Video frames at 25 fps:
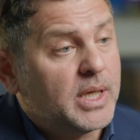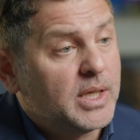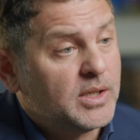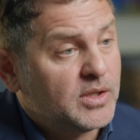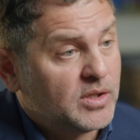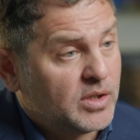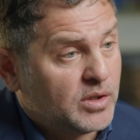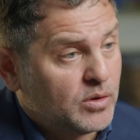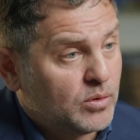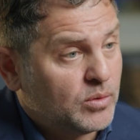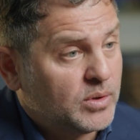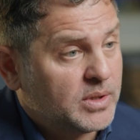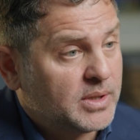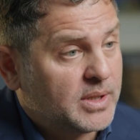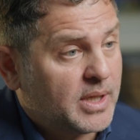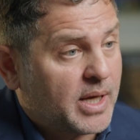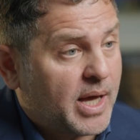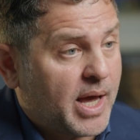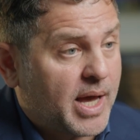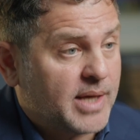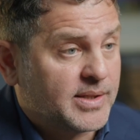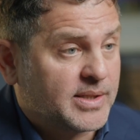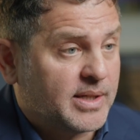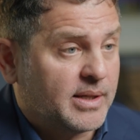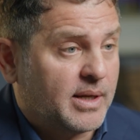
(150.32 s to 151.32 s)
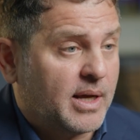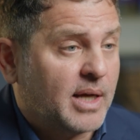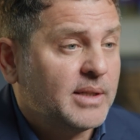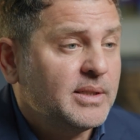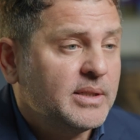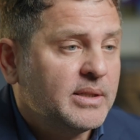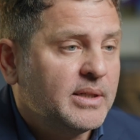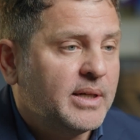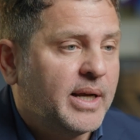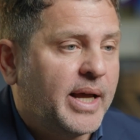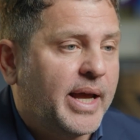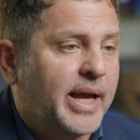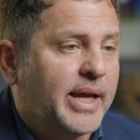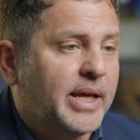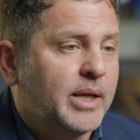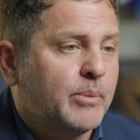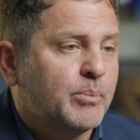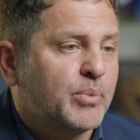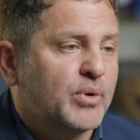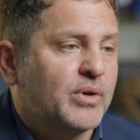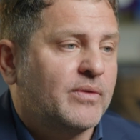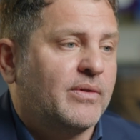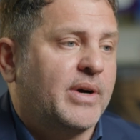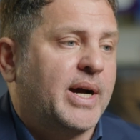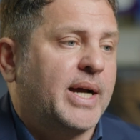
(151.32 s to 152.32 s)
is used as an underlay
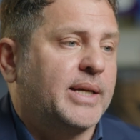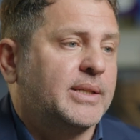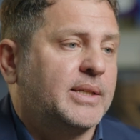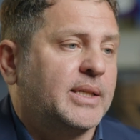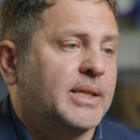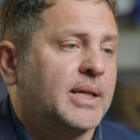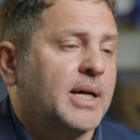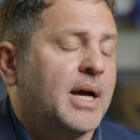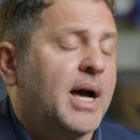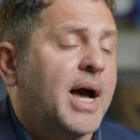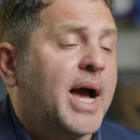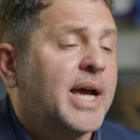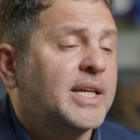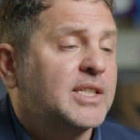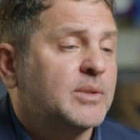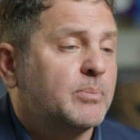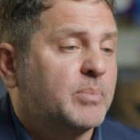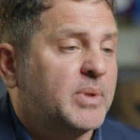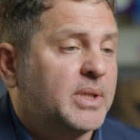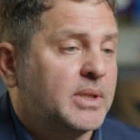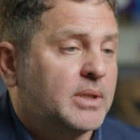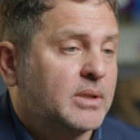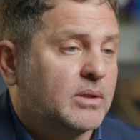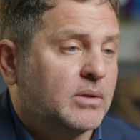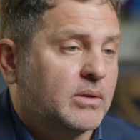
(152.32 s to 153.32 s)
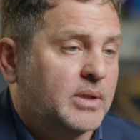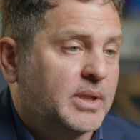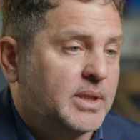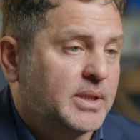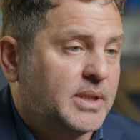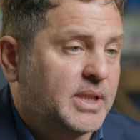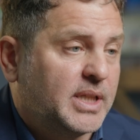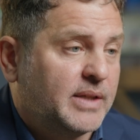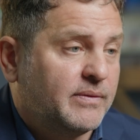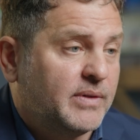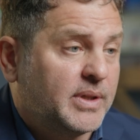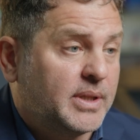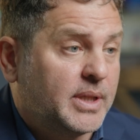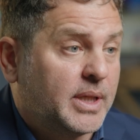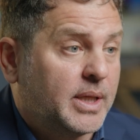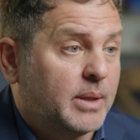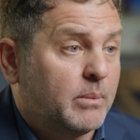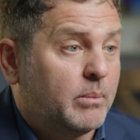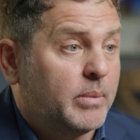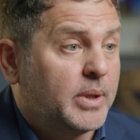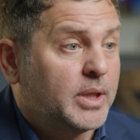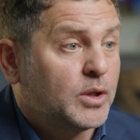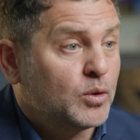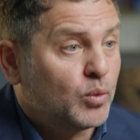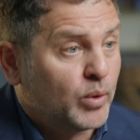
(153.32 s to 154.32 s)
providing high-speed
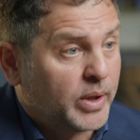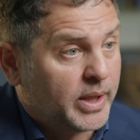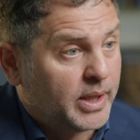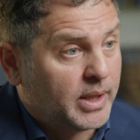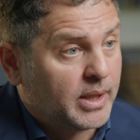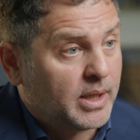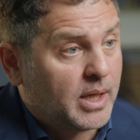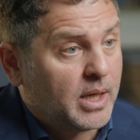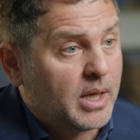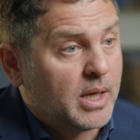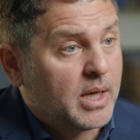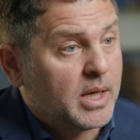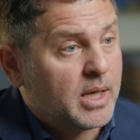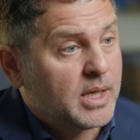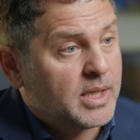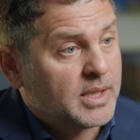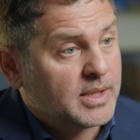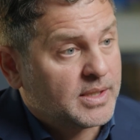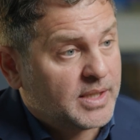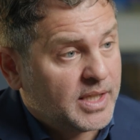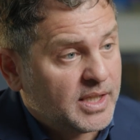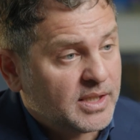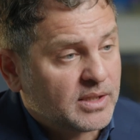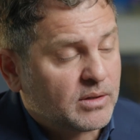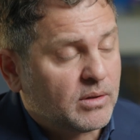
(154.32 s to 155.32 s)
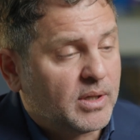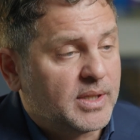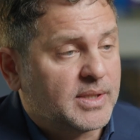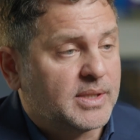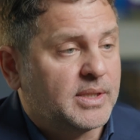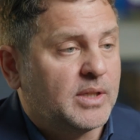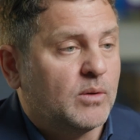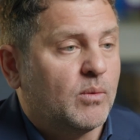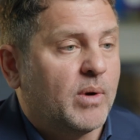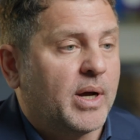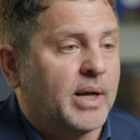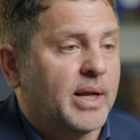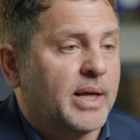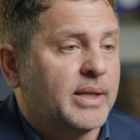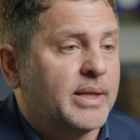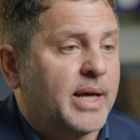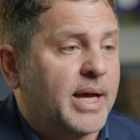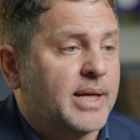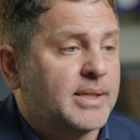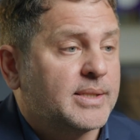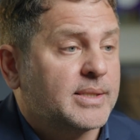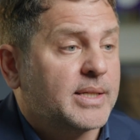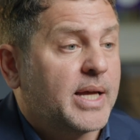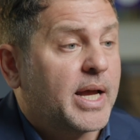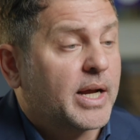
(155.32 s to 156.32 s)
connectivity between Cisco SD-WAN
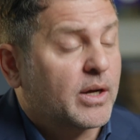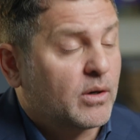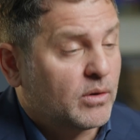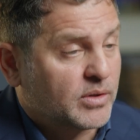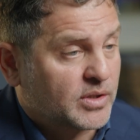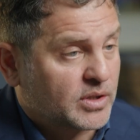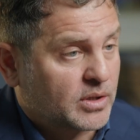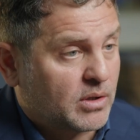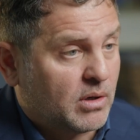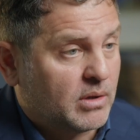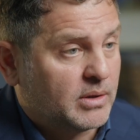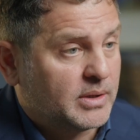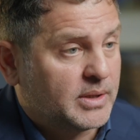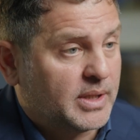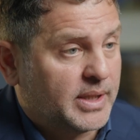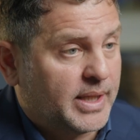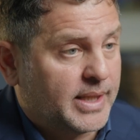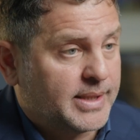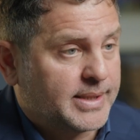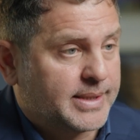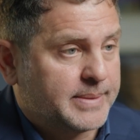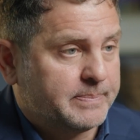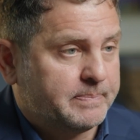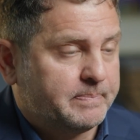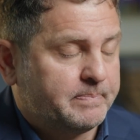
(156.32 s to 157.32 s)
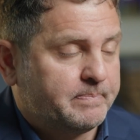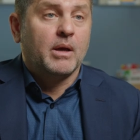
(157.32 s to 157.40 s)
headends across continents.